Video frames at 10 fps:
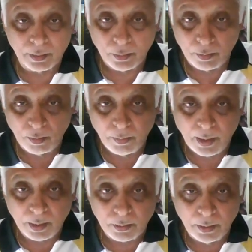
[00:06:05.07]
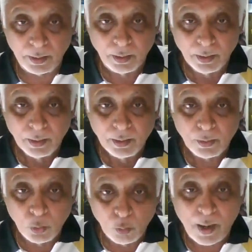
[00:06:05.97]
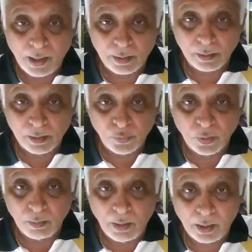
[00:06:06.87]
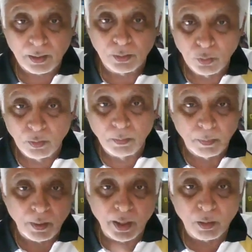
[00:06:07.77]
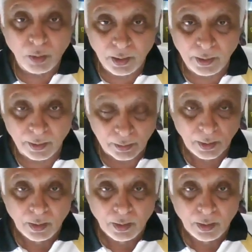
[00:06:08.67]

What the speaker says: So it will be actually two batters, different batters who will be playing one innings.